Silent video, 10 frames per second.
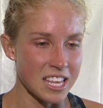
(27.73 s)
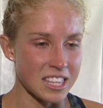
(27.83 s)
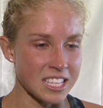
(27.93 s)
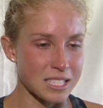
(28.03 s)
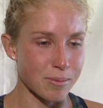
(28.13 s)

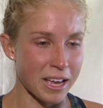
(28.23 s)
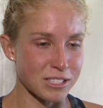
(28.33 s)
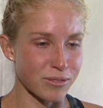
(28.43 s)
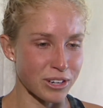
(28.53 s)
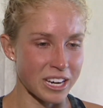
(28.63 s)
these
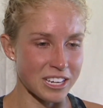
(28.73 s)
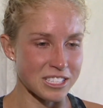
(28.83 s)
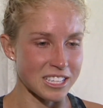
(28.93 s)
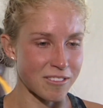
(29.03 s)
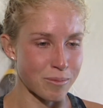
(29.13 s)
past 4
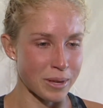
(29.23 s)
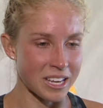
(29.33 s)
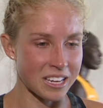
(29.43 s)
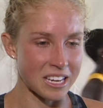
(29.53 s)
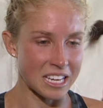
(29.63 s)
years have
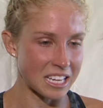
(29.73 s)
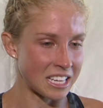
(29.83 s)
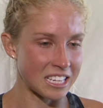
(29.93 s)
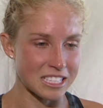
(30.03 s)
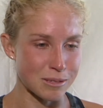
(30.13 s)
been
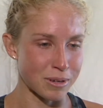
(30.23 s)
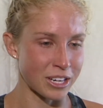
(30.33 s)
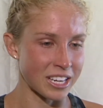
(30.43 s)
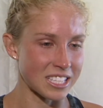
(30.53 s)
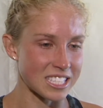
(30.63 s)
an
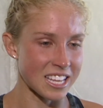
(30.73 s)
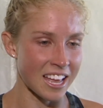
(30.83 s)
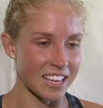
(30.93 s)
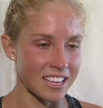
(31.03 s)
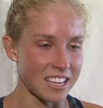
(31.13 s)
experience
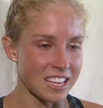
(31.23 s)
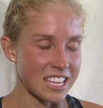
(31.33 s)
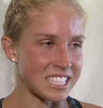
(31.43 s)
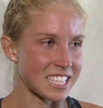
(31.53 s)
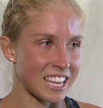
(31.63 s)
that
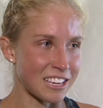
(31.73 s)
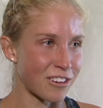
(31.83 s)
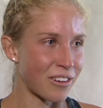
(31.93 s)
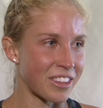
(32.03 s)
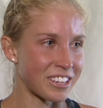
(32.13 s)
is like
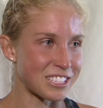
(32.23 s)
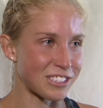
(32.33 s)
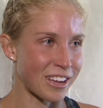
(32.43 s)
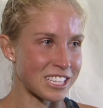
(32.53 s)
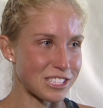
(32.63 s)
no other.
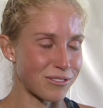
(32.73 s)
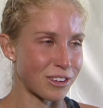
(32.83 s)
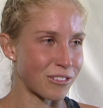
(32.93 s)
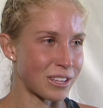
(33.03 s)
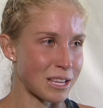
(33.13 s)
So I just
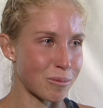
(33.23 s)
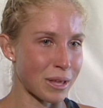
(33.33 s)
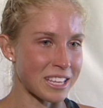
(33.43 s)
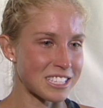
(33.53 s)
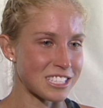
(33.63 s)
feel really
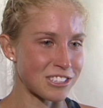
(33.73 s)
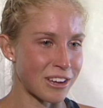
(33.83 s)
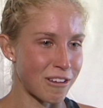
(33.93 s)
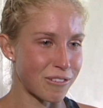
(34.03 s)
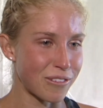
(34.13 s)
blessed to
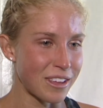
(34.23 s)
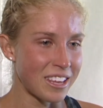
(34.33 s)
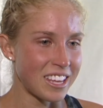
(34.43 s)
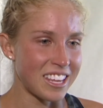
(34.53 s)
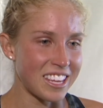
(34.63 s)

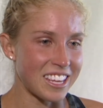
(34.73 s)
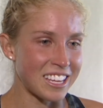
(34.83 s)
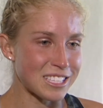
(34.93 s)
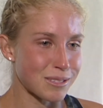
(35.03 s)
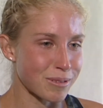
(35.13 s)
have
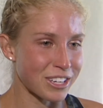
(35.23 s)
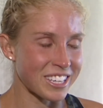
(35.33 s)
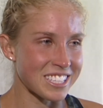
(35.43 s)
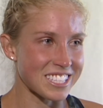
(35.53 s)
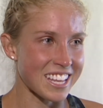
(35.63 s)

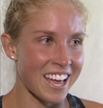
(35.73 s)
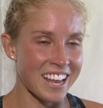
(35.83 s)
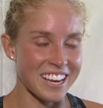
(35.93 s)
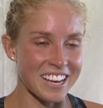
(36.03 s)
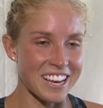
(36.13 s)
experienced
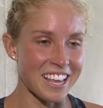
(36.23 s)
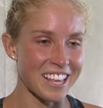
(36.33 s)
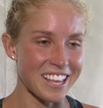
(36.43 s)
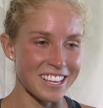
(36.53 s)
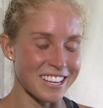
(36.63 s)
that. And,
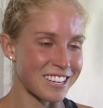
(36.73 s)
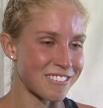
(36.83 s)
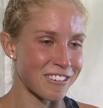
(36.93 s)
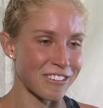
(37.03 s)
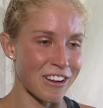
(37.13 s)
you
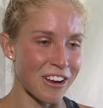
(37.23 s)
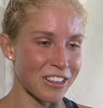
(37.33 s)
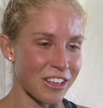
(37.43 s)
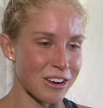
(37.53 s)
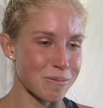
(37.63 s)
know, not
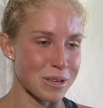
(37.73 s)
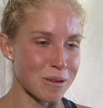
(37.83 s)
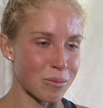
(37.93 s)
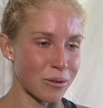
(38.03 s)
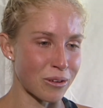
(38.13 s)
a lot of
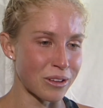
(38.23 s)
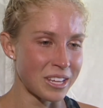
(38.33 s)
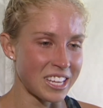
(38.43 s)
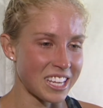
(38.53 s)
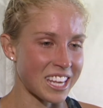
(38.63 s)
people
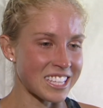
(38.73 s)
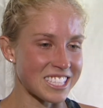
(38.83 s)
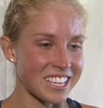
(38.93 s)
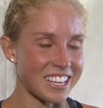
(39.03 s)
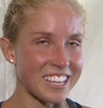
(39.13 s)
get
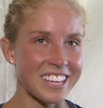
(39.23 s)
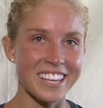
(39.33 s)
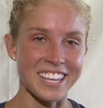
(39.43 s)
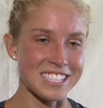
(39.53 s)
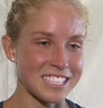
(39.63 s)

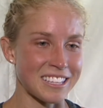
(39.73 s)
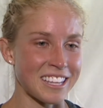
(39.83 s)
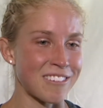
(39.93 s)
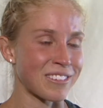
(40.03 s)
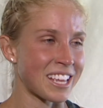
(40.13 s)
to
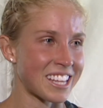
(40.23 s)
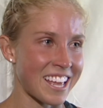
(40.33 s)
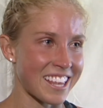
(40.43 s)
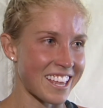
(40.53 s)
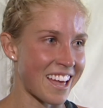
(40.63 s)
live like
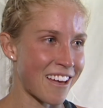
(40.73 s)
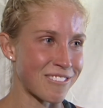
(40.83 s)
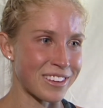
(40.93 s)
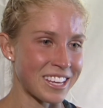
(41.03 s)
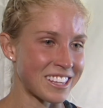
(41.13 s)
that,
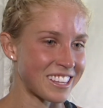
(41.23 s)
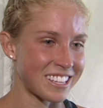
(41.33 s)
having